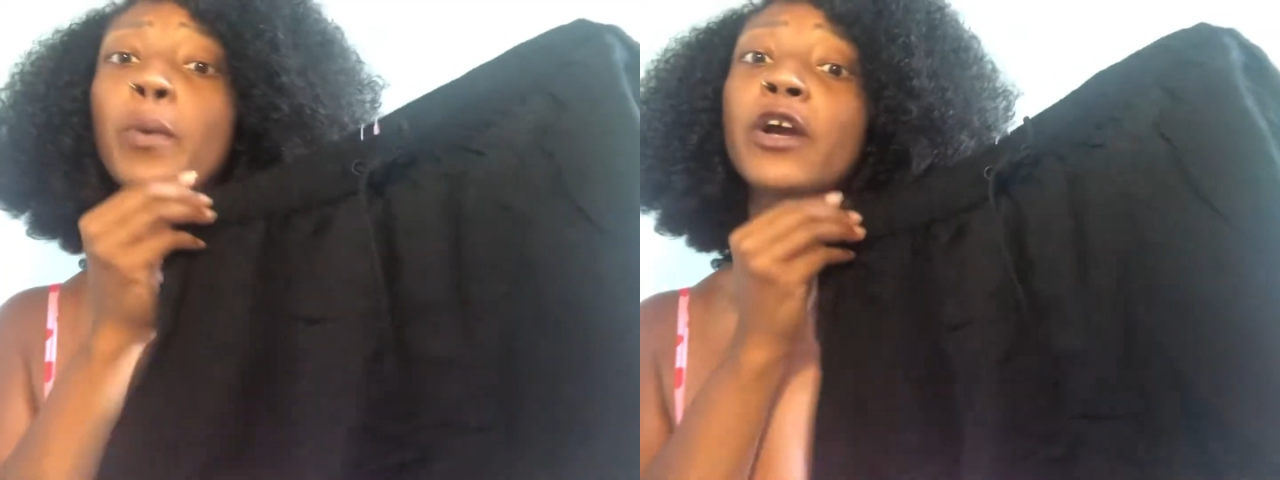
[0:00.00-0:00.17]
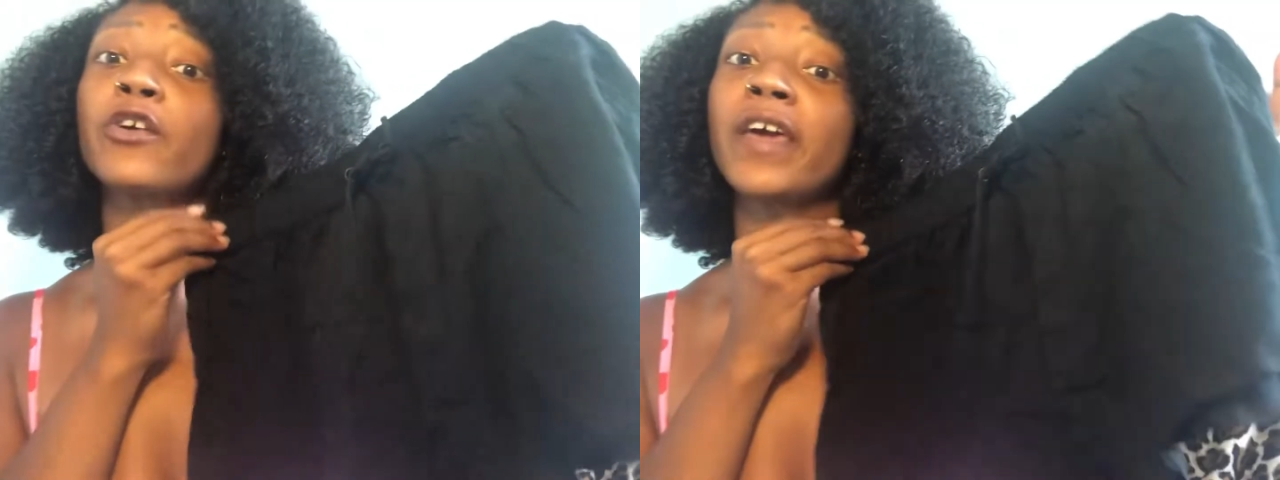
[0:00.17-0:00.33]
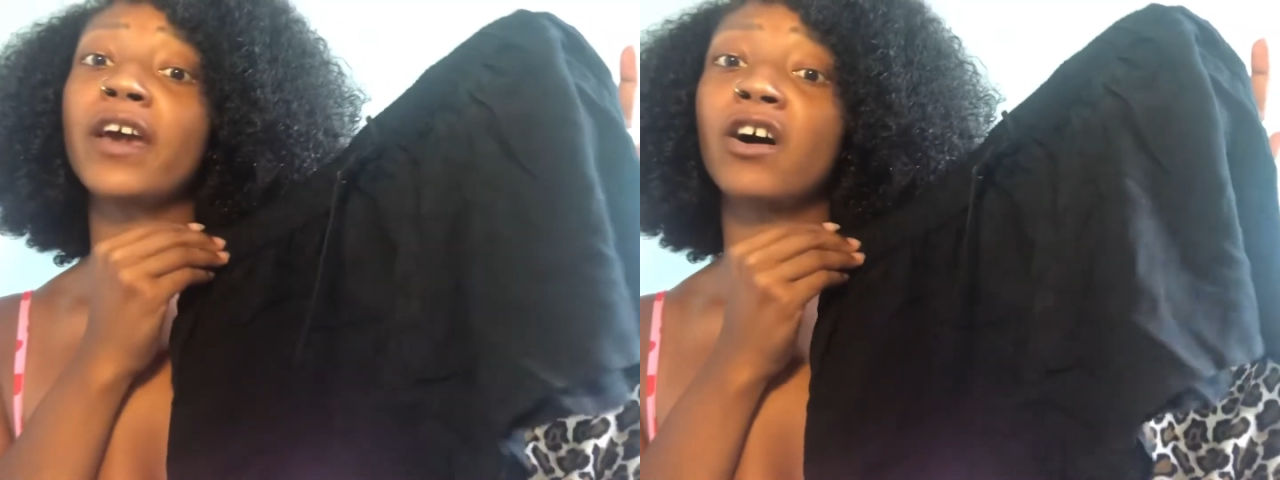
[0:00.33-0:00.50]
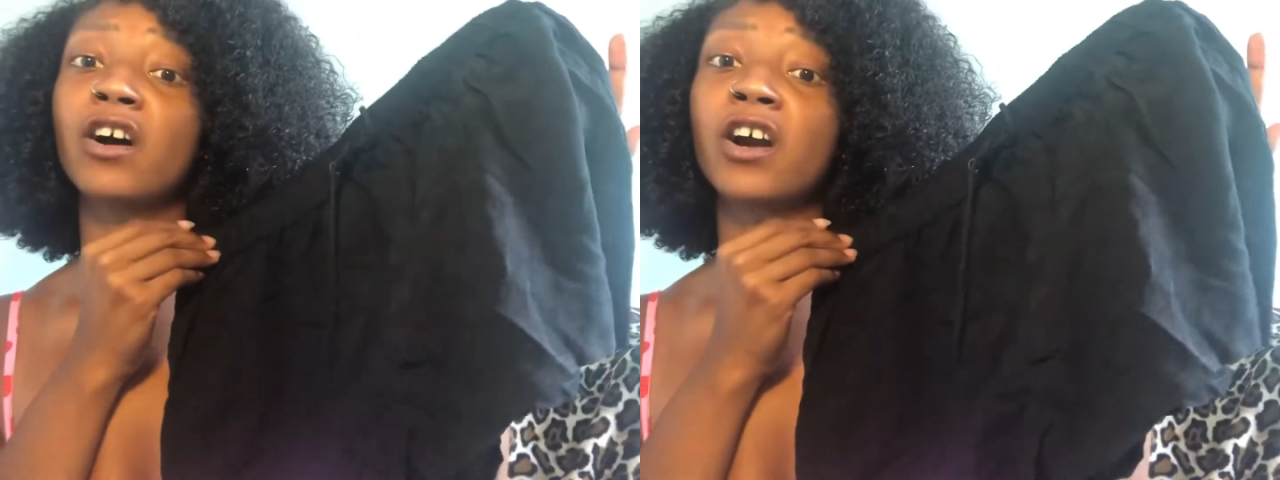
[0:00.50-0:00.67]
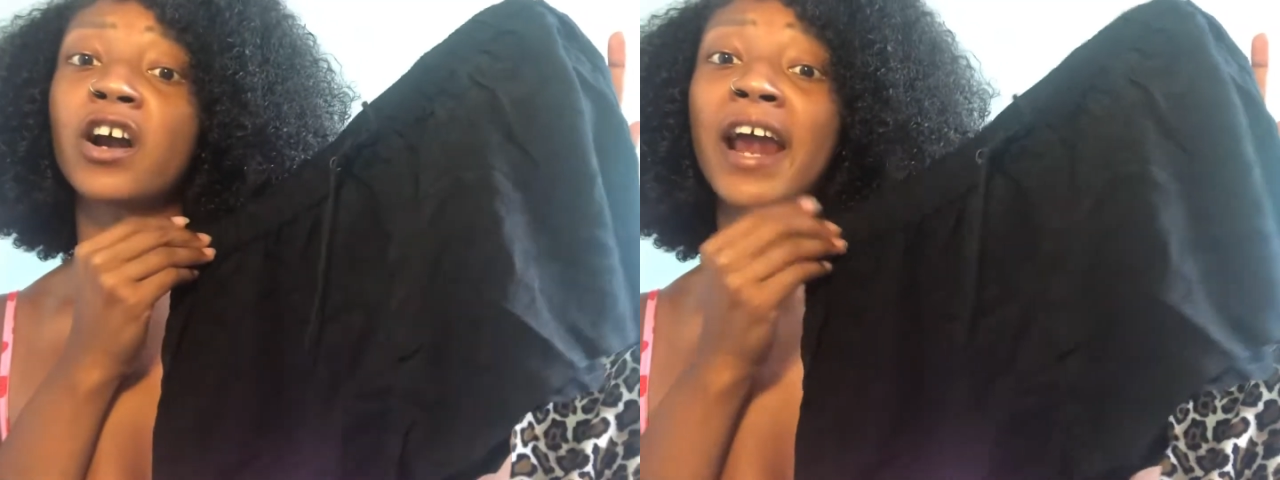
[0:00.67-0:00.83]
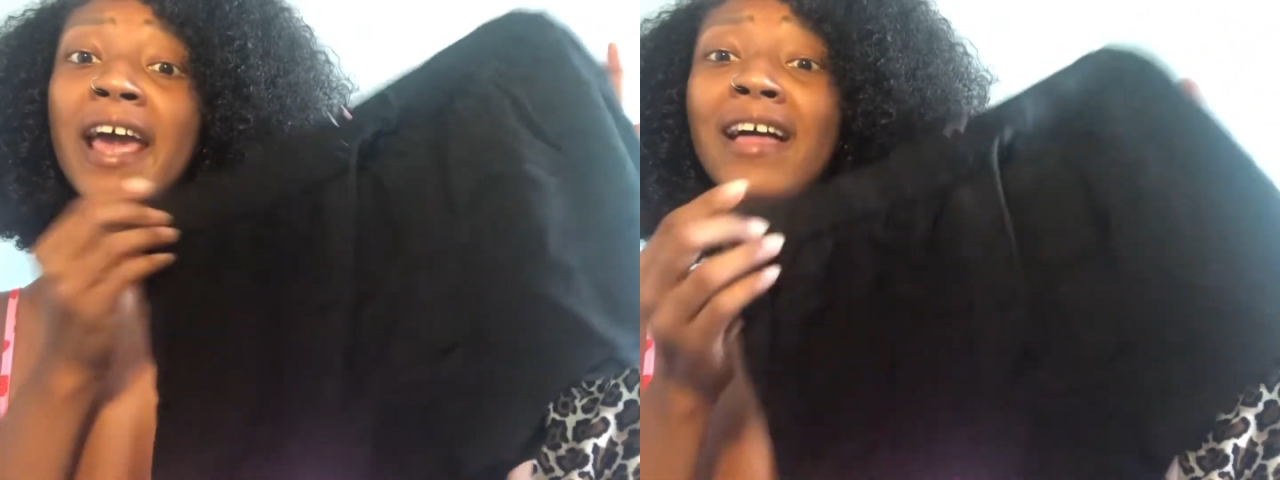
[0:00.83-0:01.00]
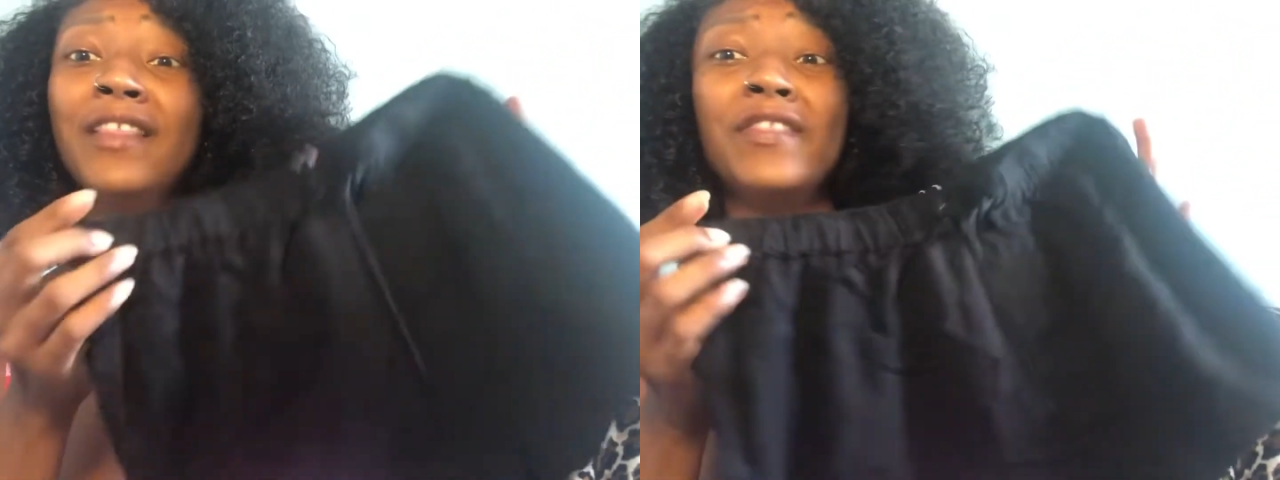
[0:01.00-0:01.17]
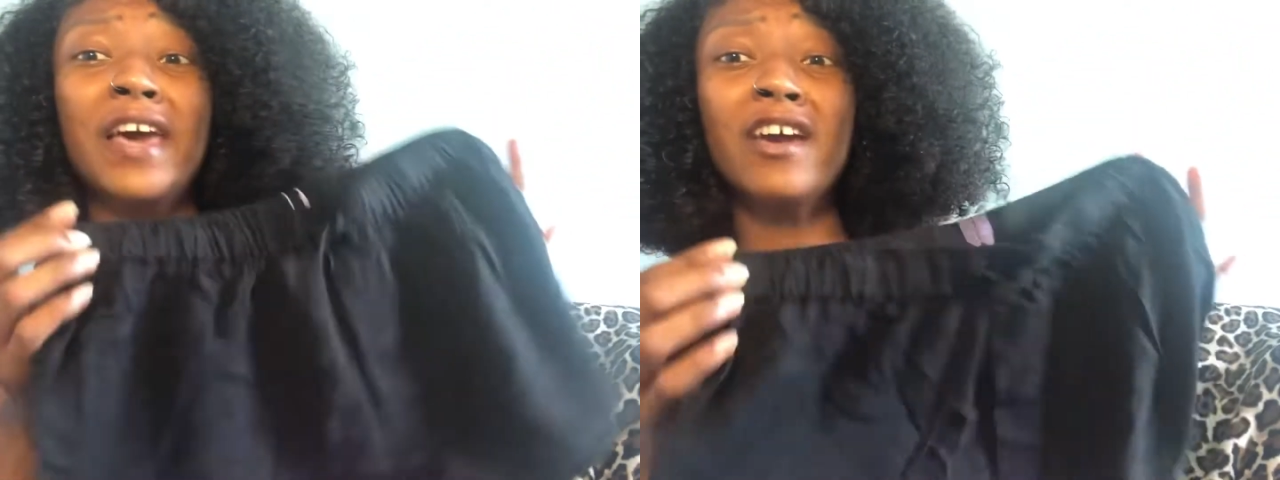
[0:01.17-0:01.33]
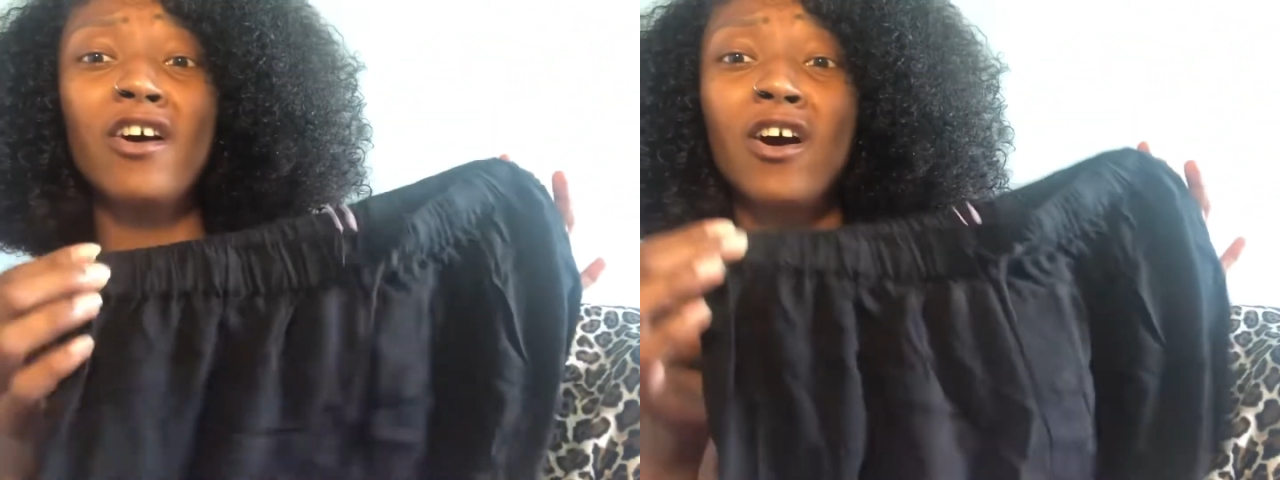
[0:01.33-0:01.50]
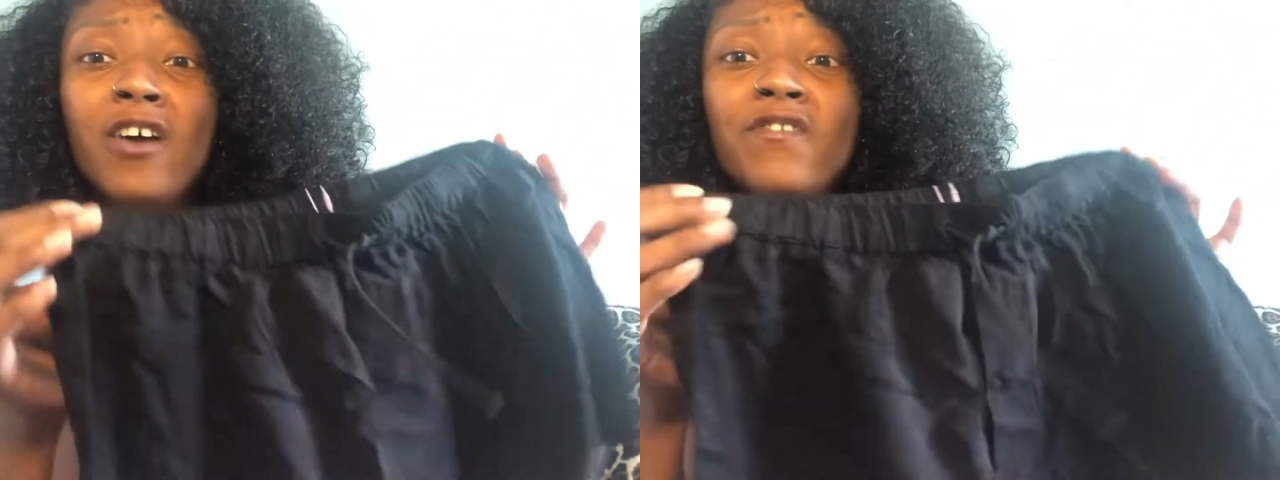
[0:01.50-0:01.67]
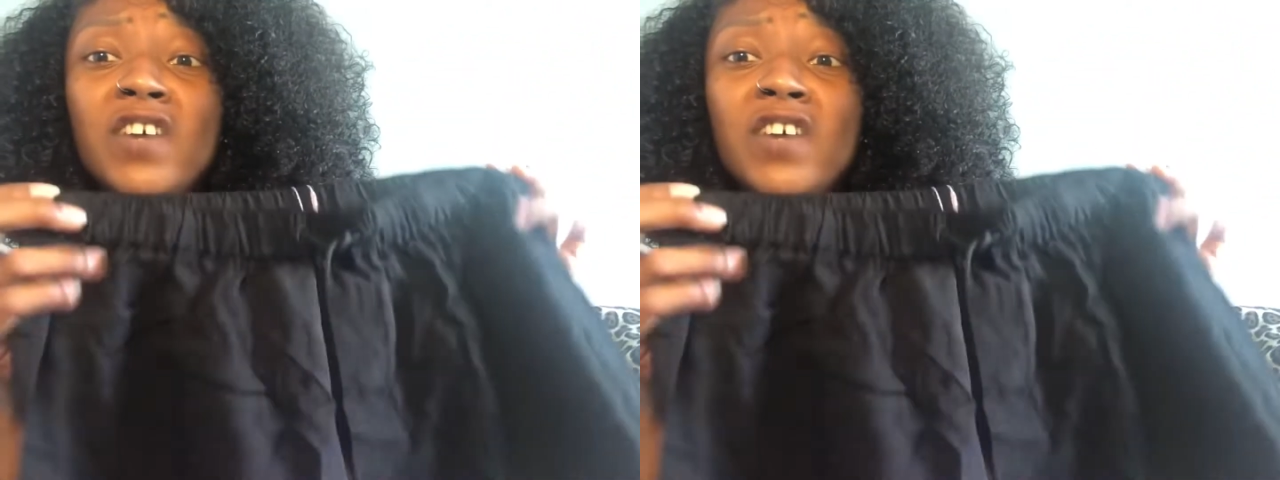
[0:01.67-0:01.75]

here they are, and they are